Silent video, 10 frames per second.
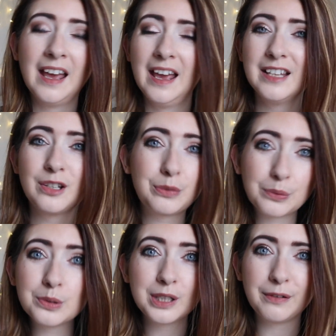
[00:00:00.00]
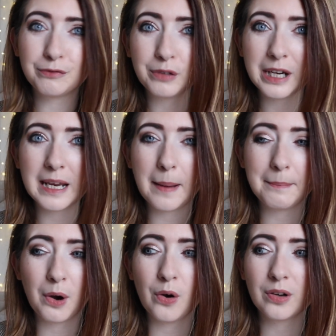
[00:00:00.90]
It's a cruelty-free
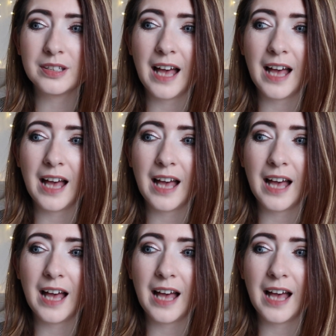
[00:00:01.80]
box,